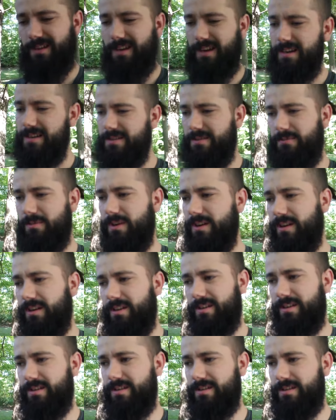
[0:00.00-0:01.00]
I gotta do work.
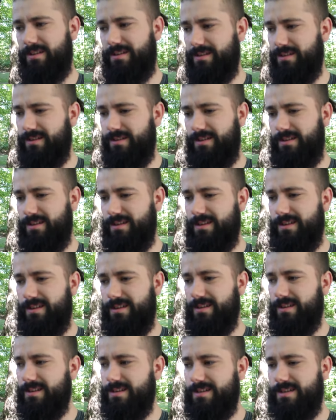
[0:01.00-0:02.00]

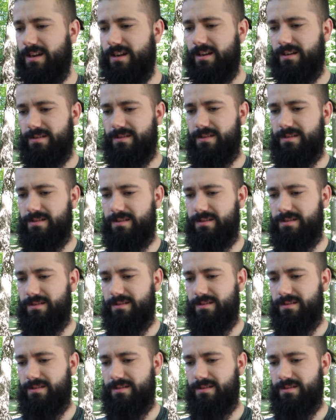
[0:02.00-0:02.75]
It sucks.